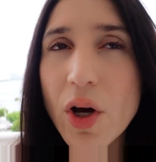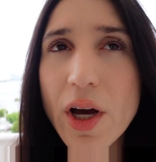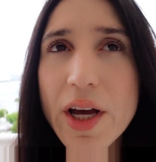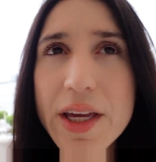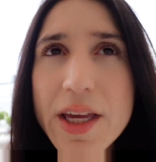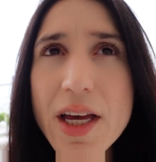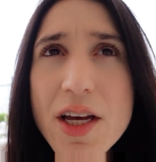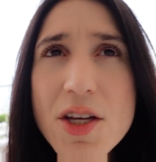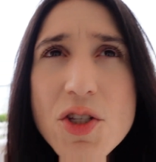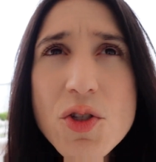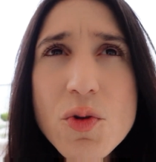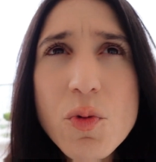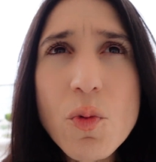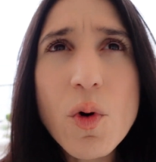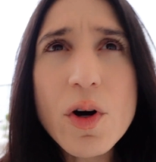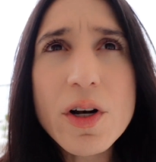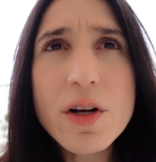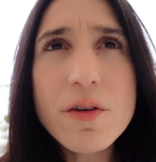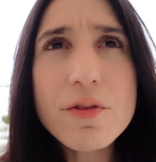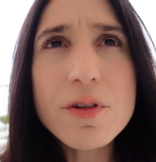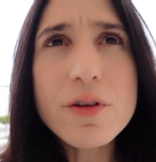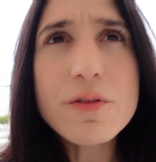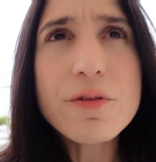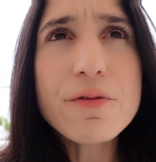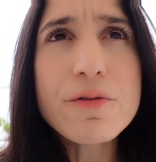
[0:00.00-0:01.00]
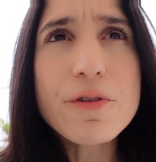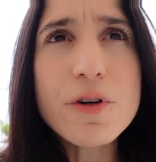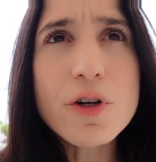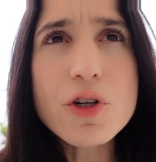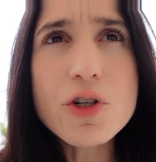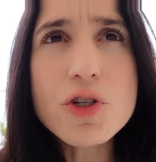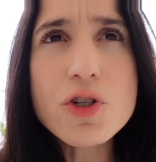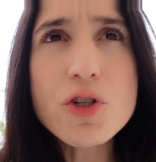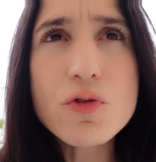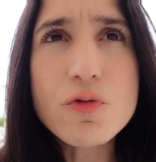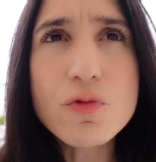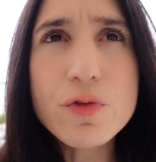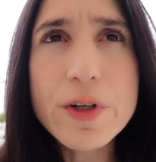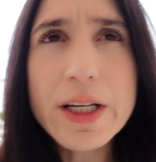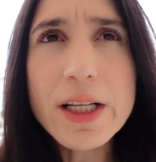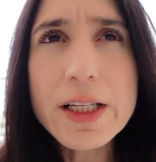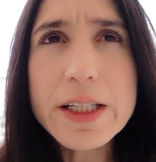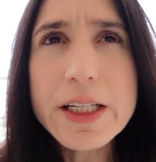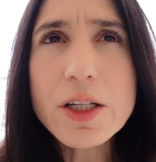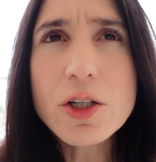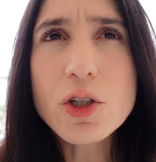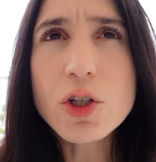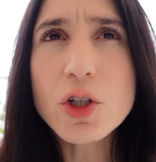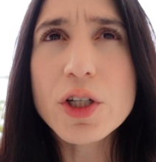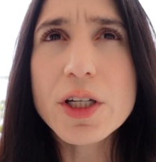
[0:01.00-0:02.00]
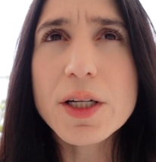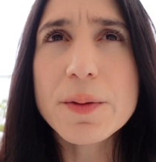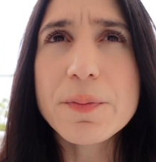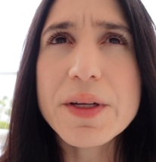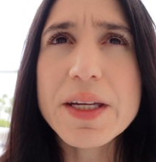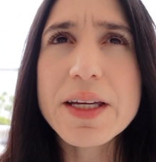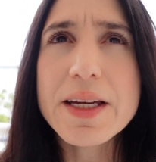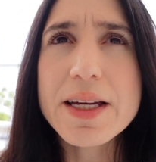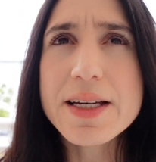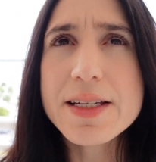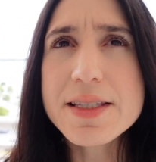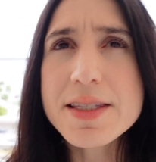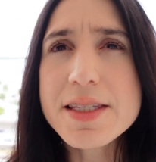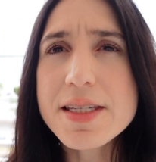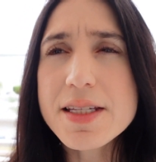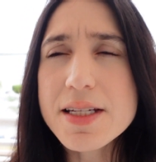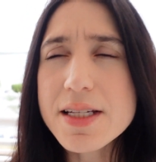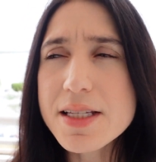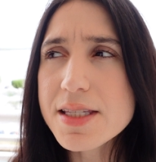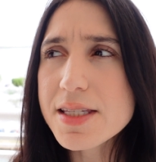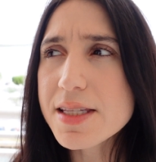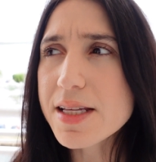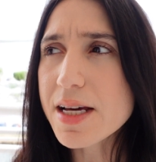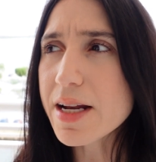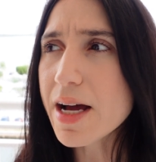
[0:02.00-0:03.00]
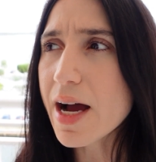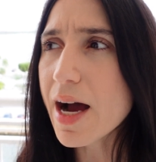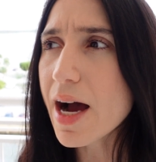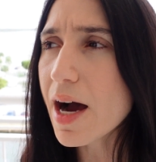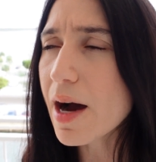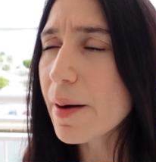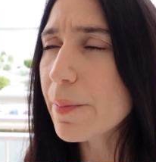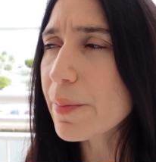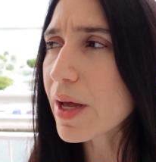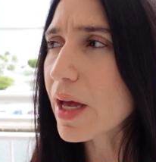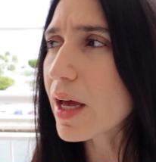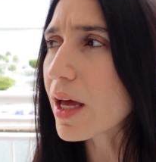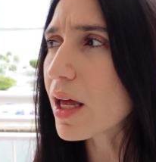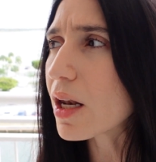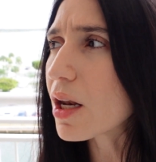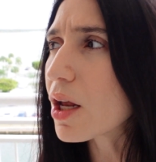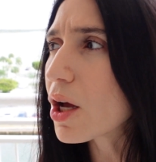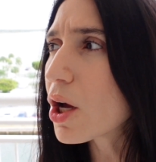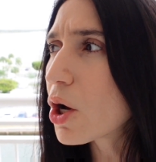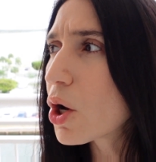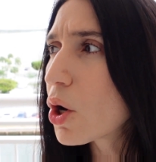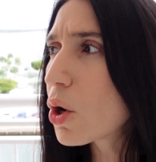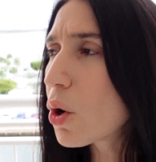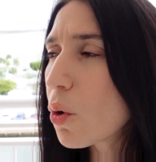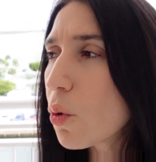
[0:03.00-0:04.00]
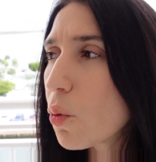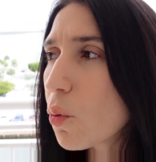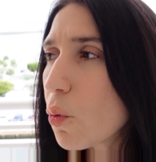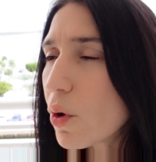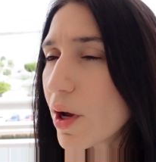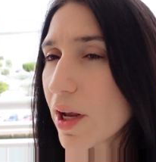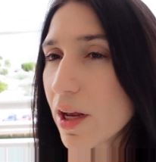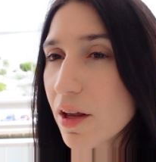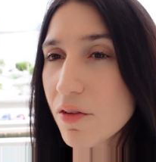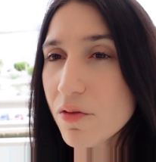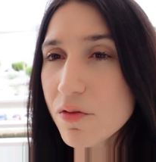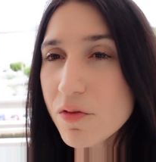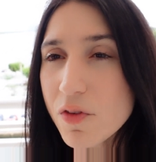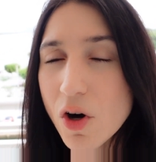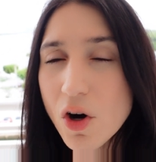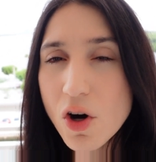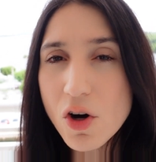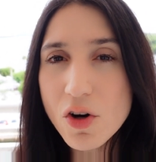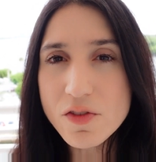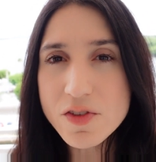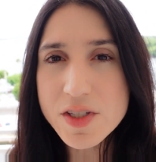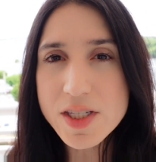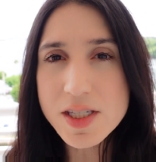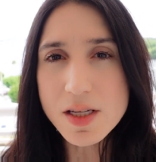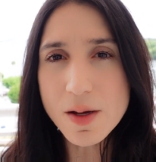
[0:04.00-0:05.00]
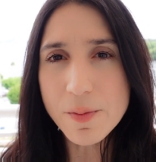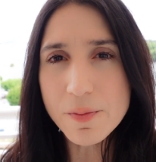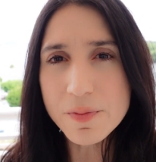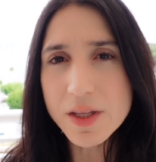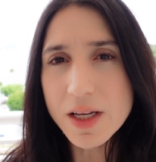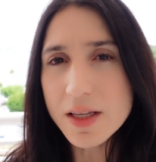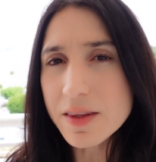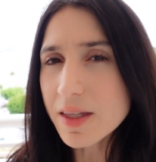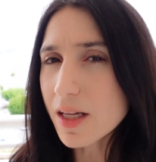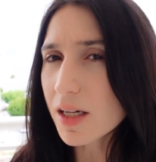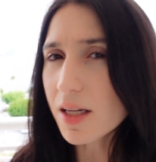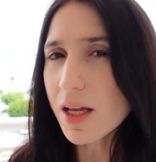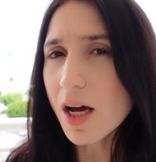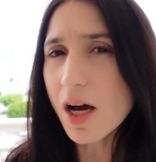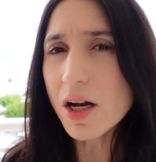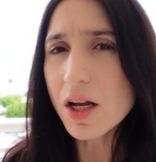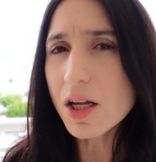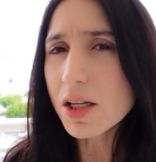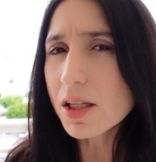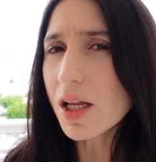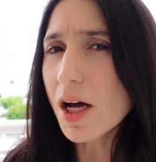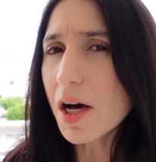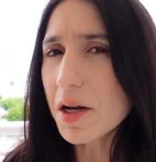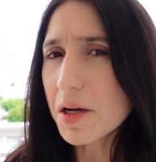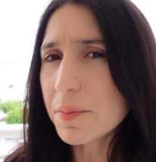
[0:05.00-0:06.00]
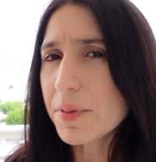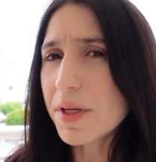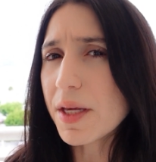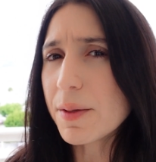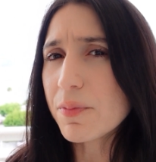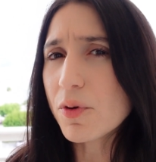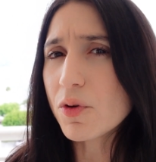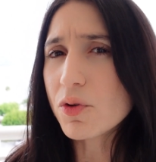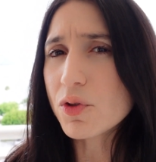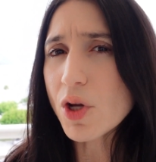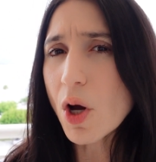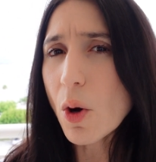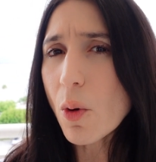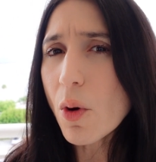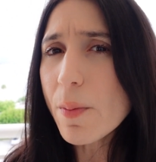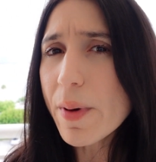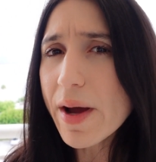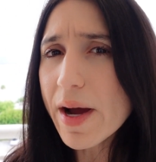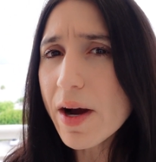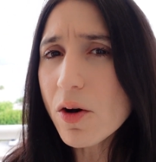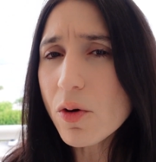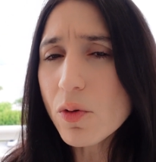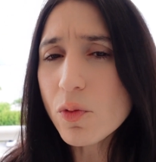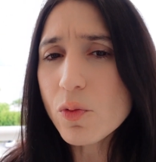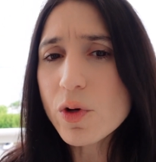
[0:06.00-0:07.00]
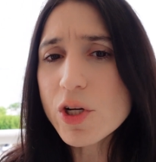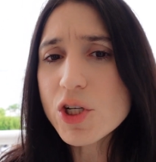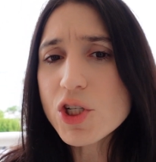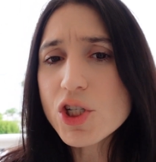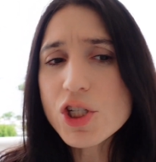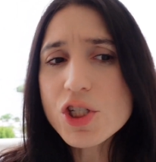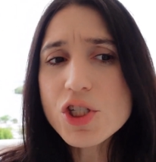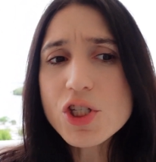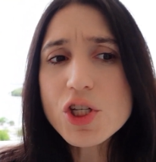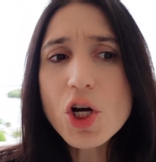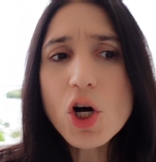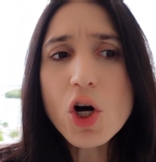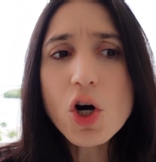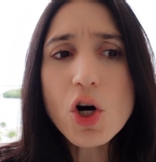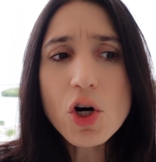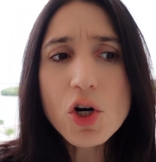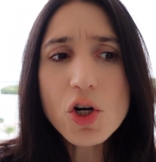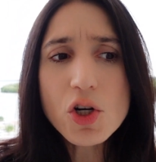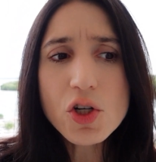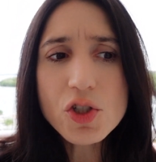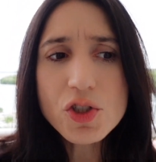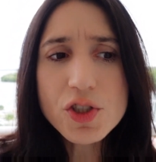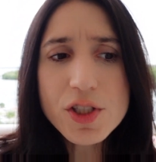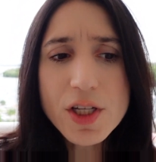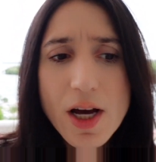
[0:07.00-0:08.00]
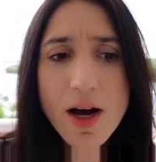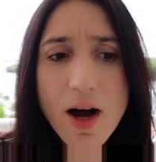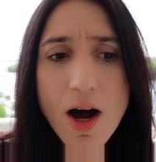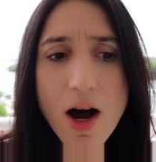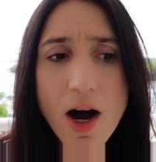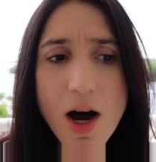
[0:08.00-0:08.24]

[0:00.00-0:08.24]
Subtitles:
I guess one of the first really creepy incidents that happened involves something that not a lot of people know about, which is called